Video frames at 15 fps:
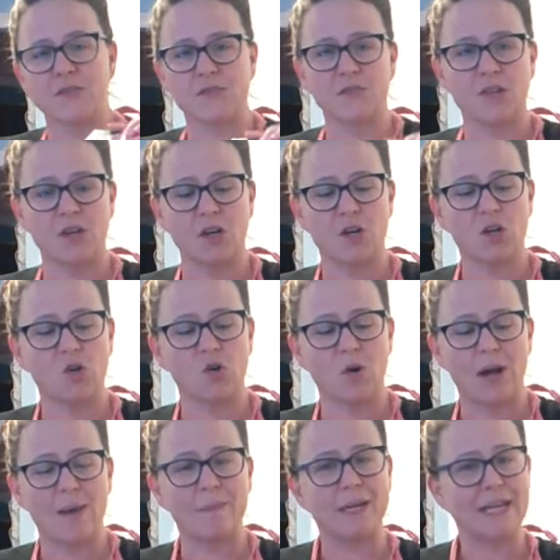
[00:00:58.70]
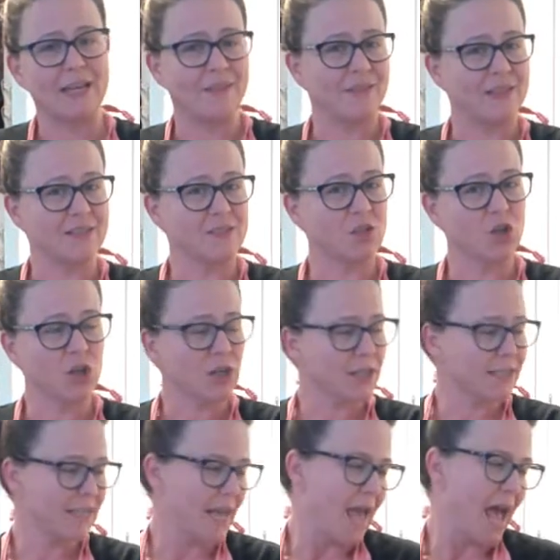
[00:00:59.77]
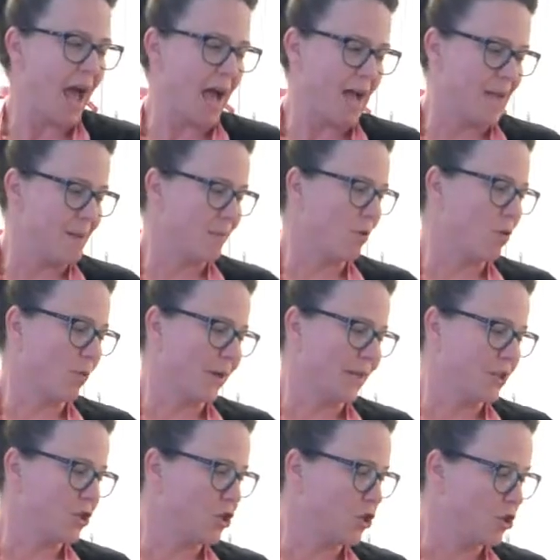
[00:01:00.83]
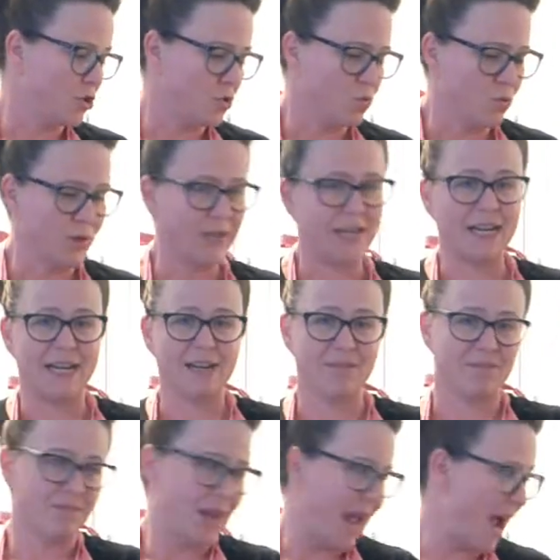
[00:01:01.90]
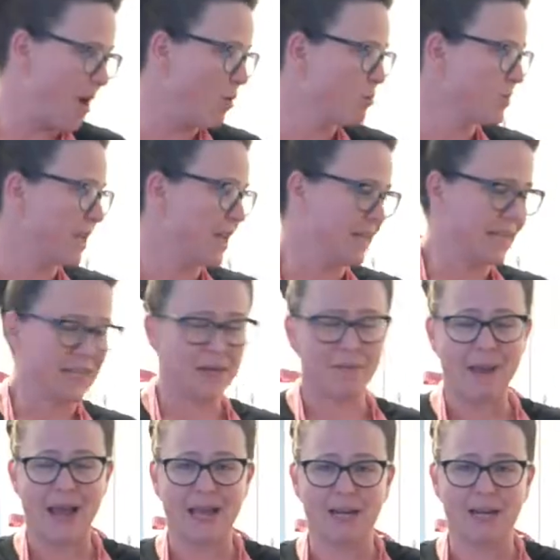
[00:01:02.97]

So I'm gonna get this cooked. I'm going to get it out and get it back